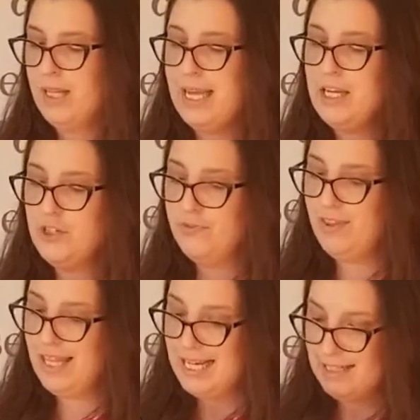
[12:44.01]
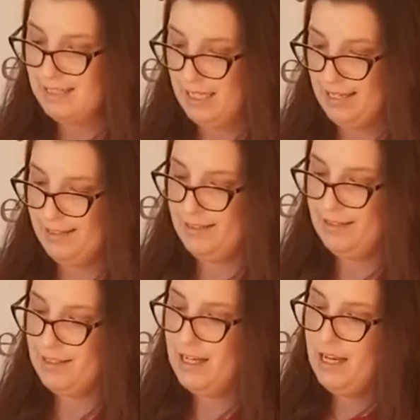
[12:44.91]
Each of these
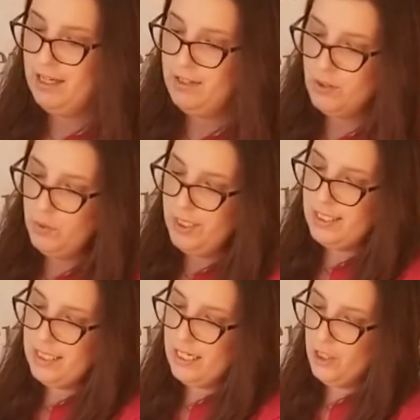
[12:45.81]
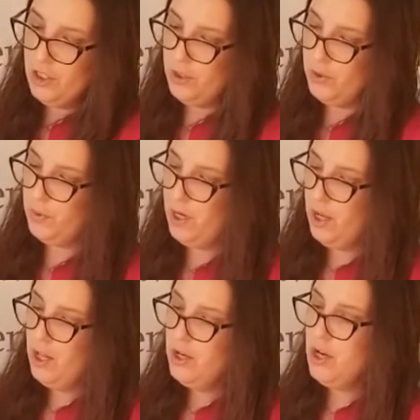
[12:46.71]
lessons is going to teach you
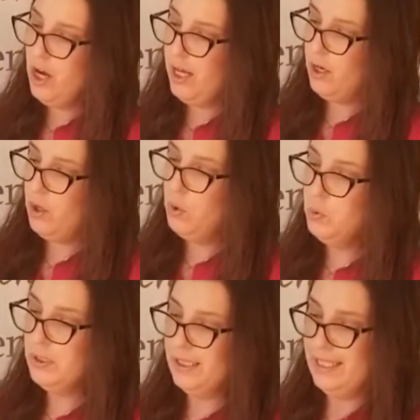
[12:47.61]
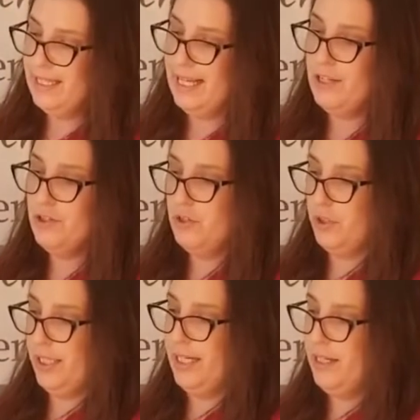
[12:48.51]
not only the
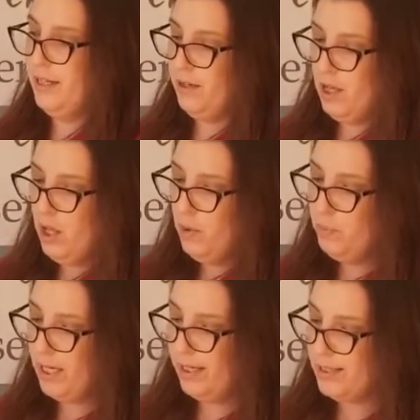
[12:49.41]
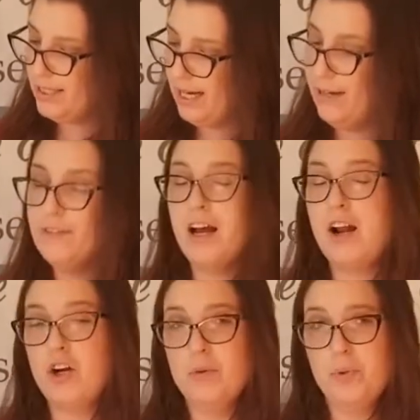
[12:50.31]
history, but I've got
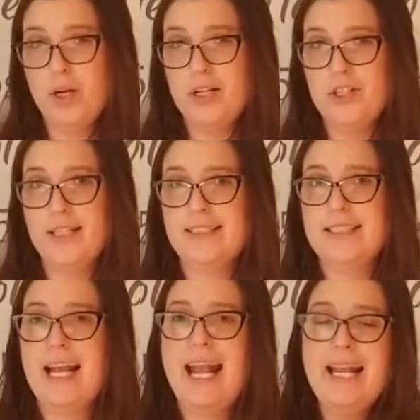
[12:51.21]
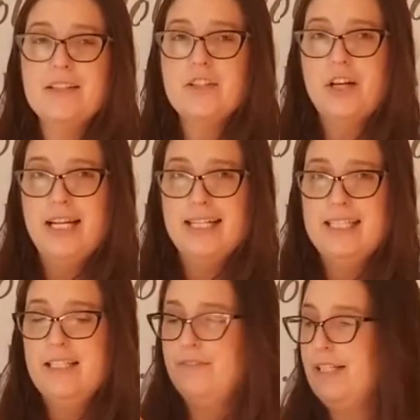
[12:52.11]
art projects, hands-on
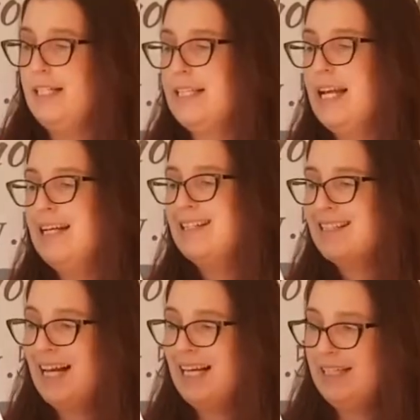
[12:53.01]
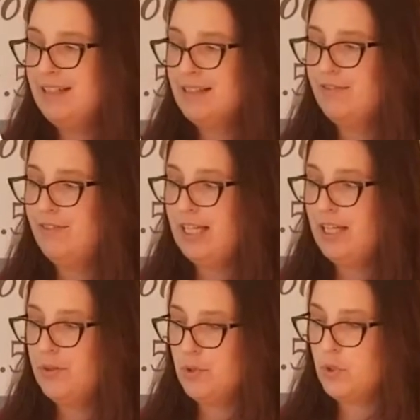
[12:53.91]
activities, science
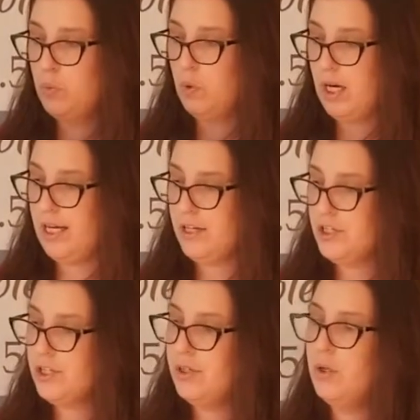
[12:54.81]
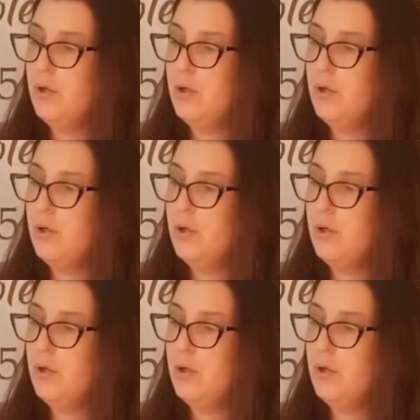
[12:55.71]
videos to watch